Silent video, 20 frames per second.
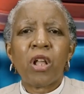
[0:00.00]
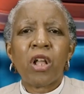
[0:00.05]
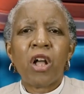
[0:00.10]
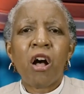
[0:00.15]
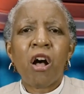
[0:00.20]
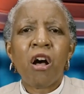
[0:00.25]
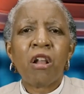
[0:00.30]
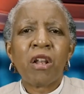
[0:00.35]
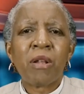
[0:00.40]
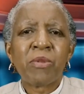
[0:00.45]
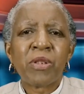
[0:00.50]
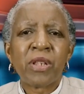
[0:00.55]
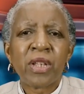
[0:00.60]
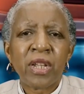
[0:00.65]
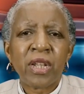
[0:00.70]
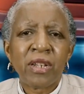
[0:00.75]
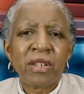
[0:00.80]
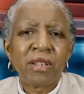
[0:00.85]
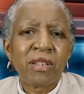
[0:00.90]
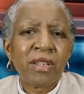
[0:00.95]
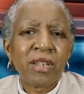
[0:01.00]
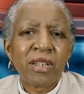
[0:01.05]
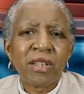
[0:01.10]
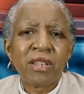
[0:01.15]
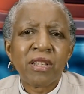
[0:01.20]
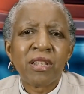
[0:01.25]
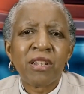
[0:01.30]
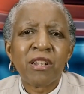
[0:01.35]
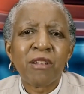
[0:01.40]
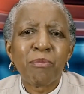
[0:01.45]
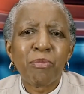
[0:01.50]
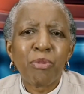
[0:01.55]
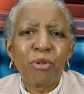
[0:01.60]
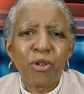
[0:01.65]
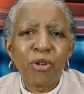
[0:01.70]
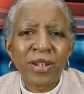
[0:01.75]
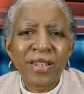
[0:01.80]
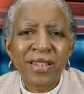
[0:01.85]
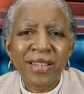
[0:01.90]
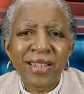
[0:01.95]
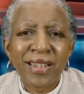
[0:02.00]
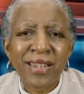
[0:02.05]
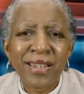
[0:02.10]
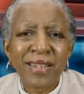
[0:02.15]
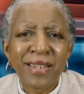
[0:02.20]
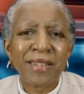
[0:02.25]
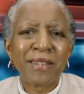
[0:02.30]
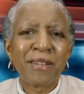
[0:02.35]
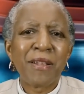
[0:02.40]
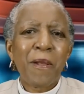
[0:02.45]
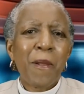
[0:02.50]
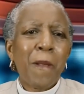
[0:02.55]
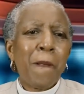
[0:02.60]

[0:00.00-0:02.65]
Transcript: All I'm saying is this is an important season.